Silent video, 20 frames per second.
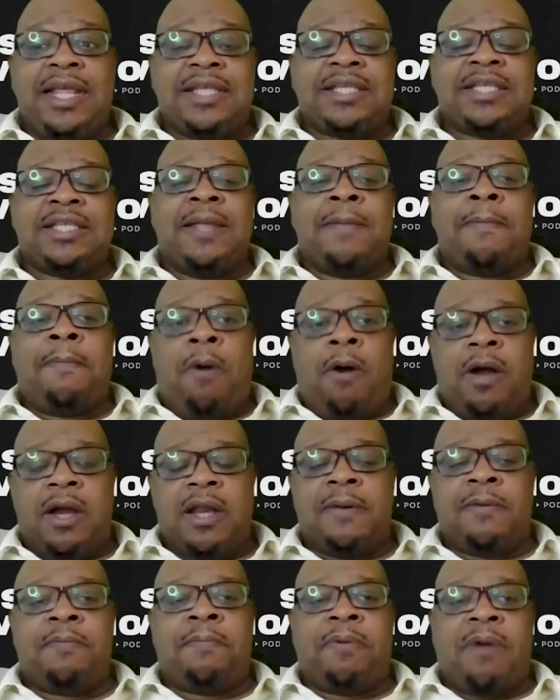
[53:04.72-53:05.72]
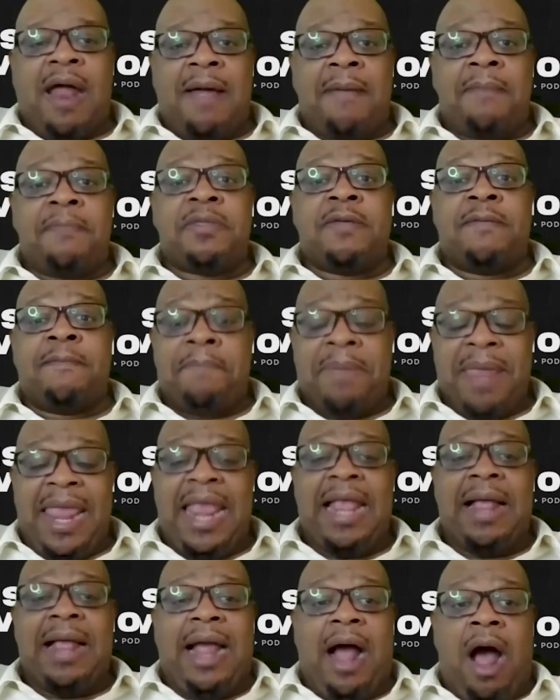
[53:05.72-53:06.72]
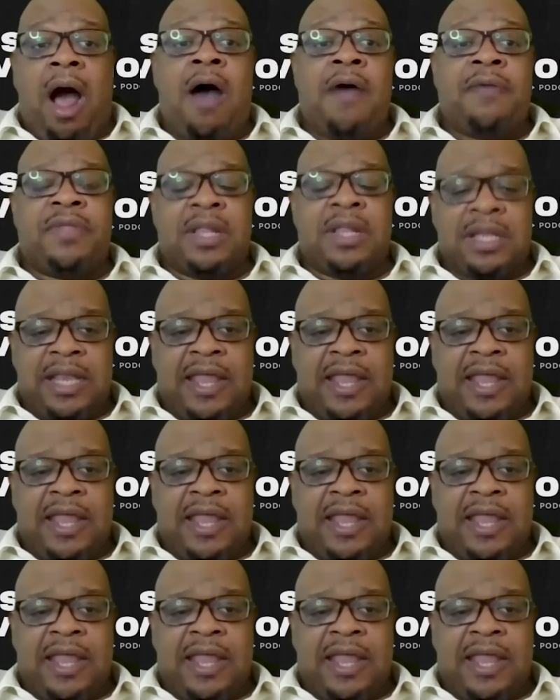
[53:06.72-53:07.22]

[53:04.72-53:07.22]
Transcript: is, is that part of the problem of being on the